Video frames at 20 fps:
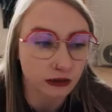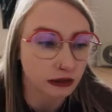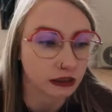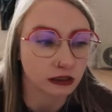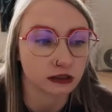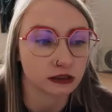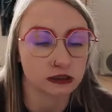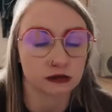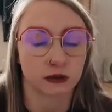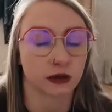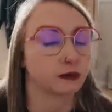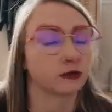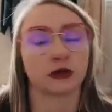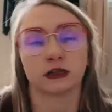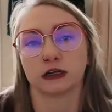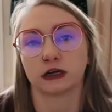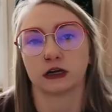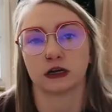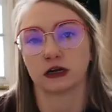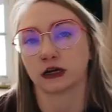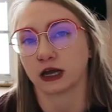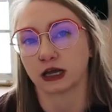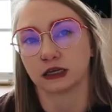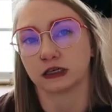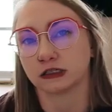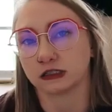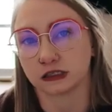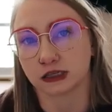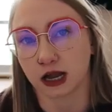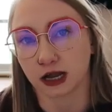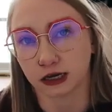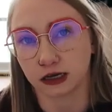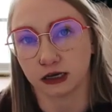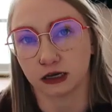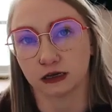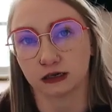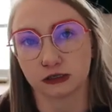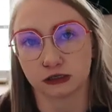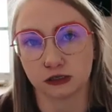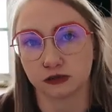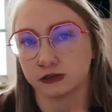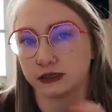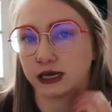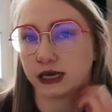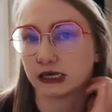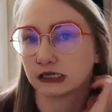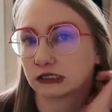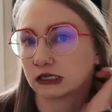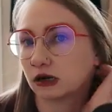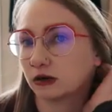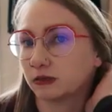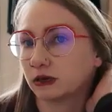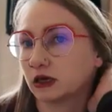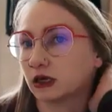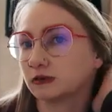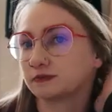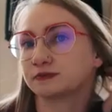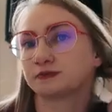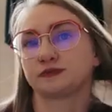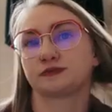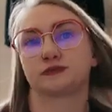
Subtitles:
because my brother, again, is not here, so he can't tell me.